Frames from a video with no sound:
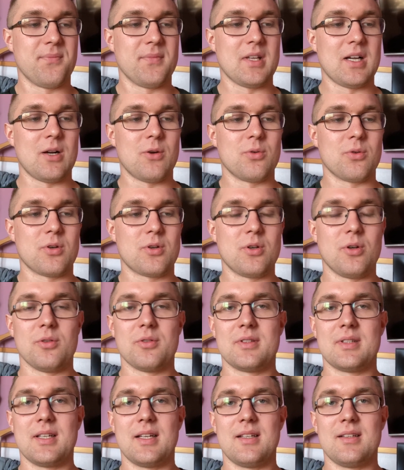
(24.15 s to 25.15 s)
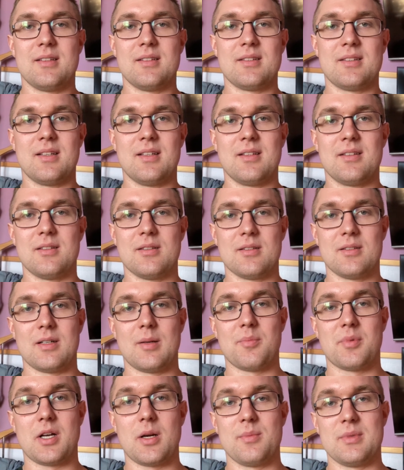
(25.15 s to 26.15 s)
our content in the
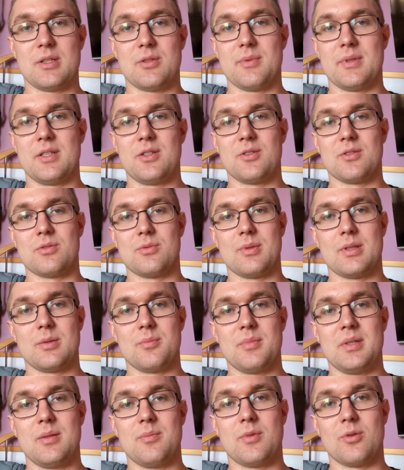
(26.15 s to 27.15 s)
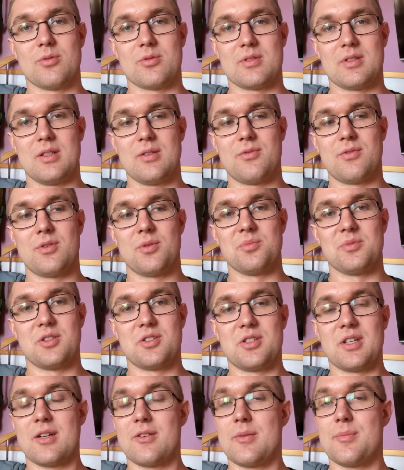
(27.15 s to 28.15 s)
upcoming videos will be mostly from the
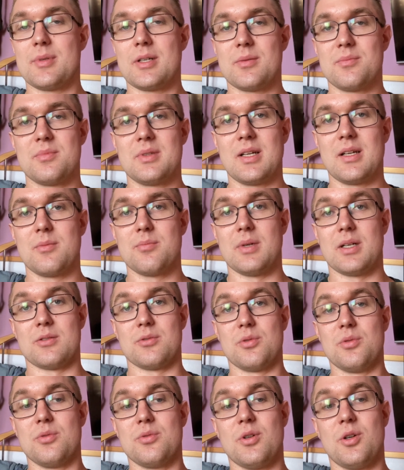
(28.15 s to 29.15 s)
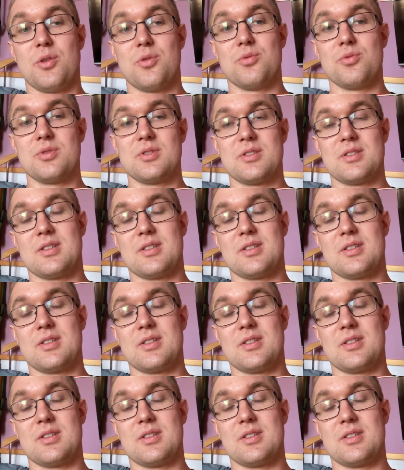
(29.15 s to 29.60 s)
Czech Republic, but who knows